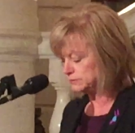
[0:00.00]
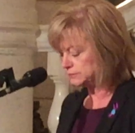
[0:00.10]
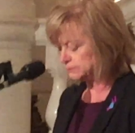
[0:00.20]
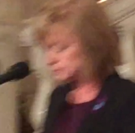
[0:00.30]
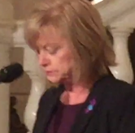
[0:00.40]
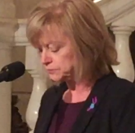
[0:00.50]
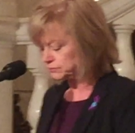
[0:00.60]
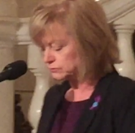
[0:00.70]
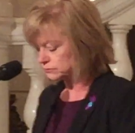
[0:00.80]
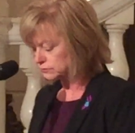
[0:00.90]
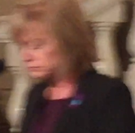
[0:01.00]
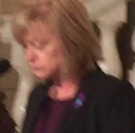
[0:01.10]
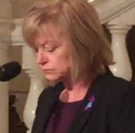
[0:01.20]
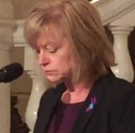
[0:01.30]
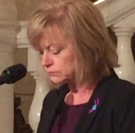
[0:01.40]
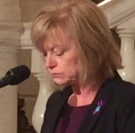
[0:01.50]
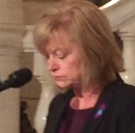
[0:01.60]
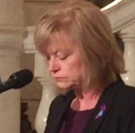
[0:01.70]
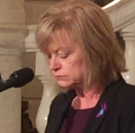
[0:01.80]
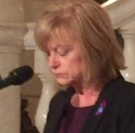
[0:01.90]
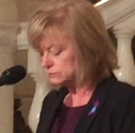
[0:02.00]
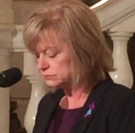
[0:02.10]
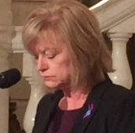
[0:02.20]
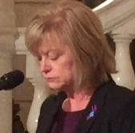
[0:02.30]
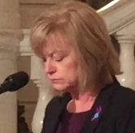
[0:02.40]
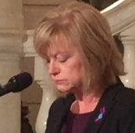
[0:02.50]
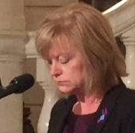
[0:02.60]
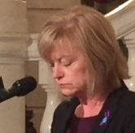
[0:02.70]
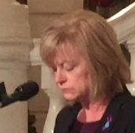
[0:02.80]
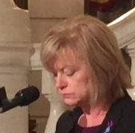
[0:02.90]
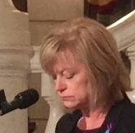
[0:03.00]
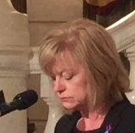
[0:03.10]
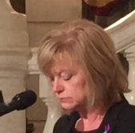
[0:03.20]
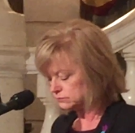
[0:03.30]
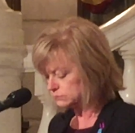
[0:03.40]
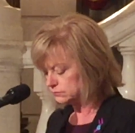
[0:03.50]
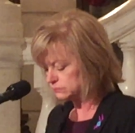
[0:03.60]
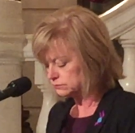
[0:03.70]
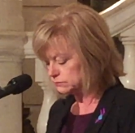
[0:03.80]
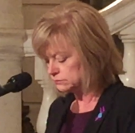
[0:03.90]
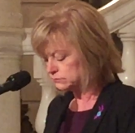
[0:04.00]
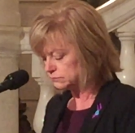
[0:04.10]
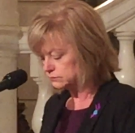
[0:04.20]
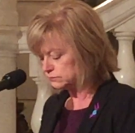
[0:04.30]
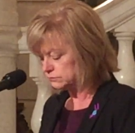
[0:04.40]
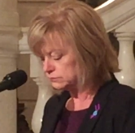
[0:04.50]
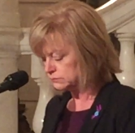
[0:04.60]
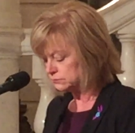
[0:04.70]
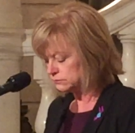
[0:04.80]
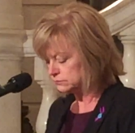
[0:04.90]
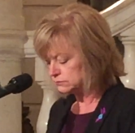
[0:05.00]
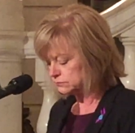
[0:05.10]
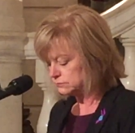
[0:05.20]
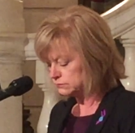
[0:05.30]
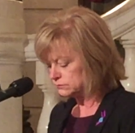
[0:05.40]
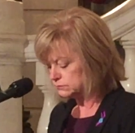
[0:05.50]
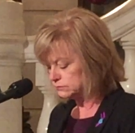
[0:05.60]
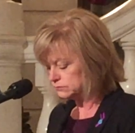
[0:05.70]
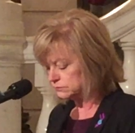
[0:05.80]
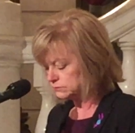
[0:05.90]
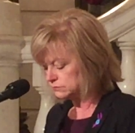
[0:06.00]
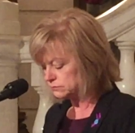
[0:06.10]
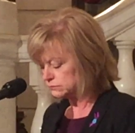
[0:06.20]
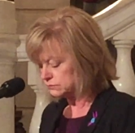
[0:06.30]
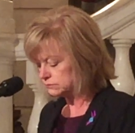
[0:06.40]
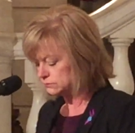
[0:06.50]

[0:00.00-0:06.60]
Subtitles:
Nothing is said.